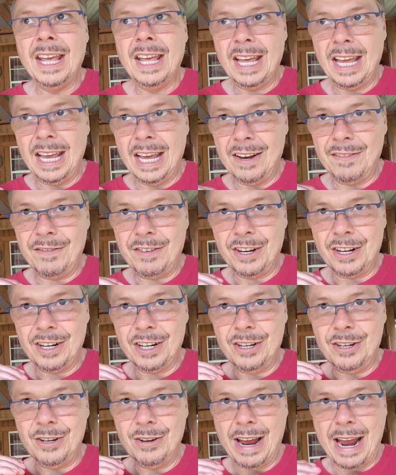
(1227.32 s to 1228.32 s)
And if you're
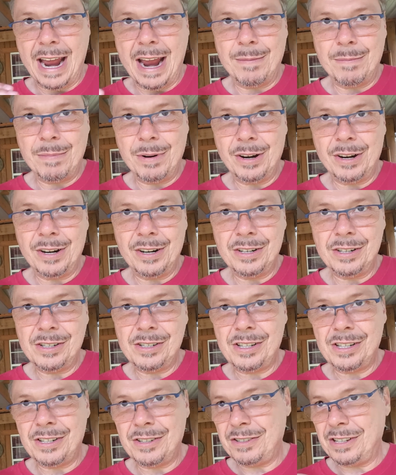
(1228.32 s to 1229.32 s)
going to do hamburgers,
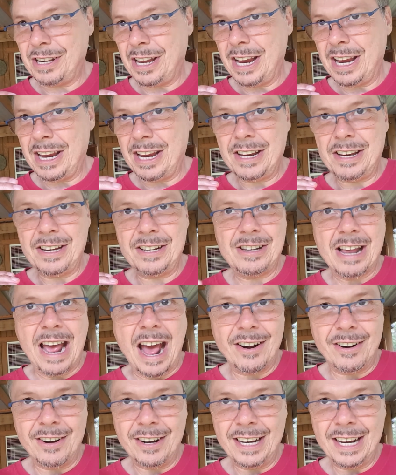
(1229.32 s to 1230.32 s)
say
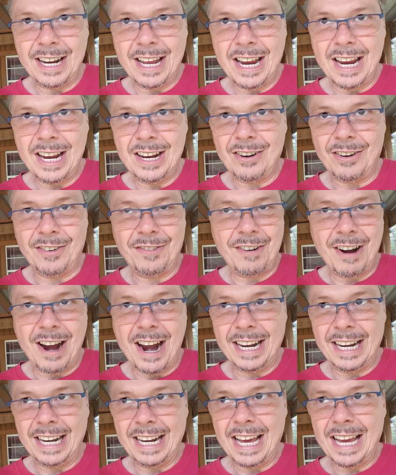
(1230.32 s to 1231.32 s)
Saturday night or
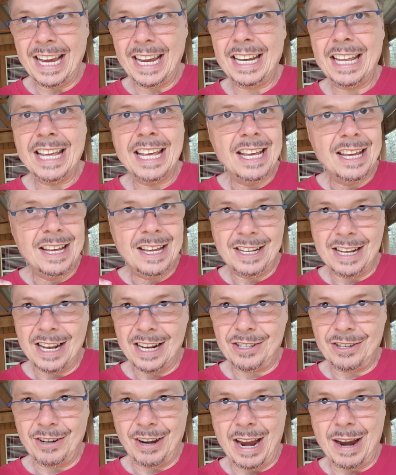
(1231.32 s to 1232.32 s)
Friday night,
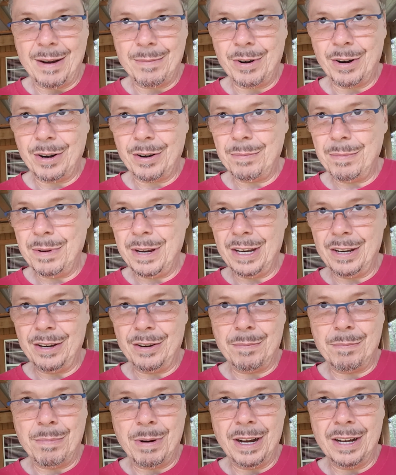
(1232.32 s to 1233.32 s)
that's your hamburger meat,
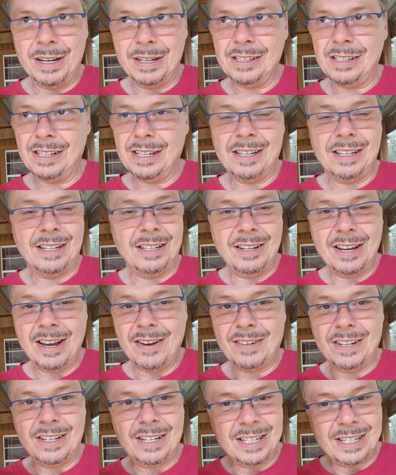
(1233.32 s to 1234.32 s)
your buns, and you have
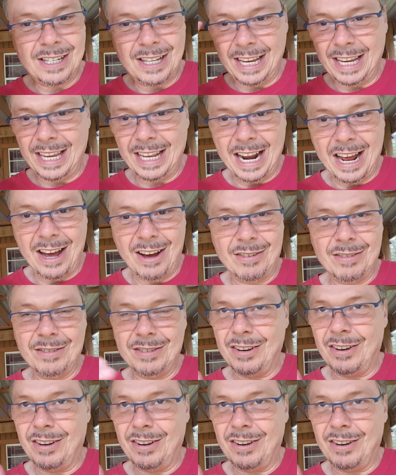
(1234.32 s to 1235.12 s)
to just think it out.